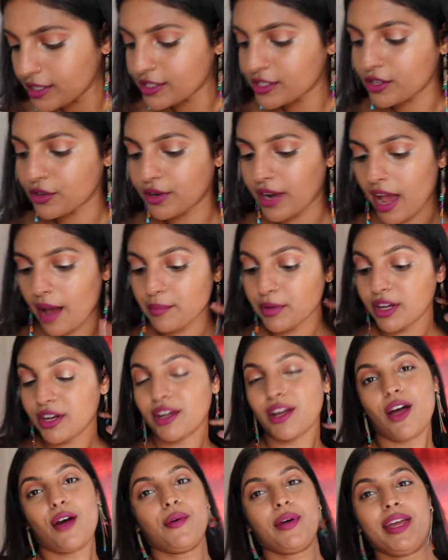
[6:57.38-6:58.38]
So now I'm gonna
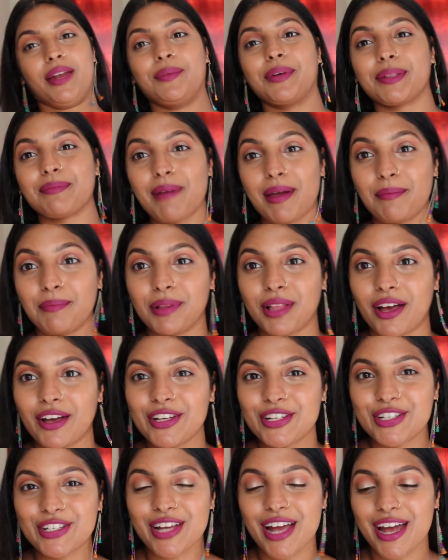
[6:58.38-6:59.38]
go in with my
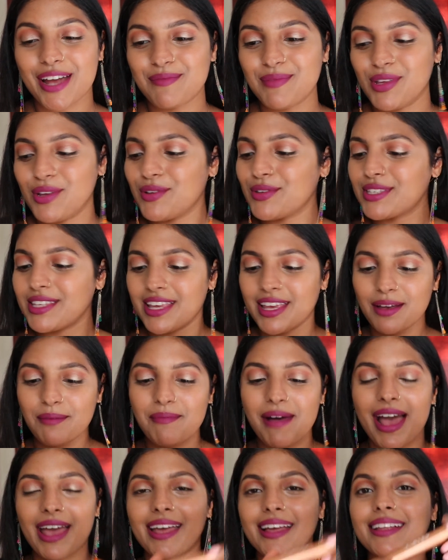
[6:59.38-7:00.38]
blush. I'm using
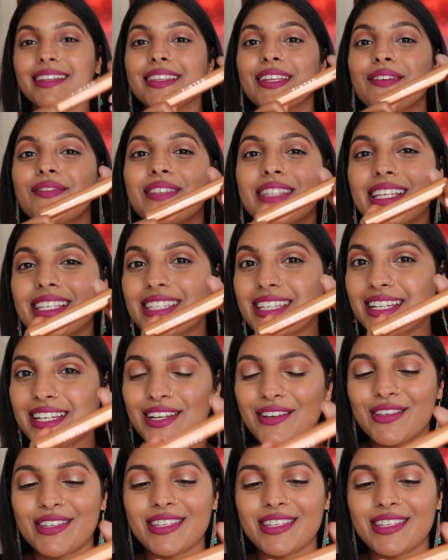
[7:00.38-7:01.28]
my Lift Tinted Hue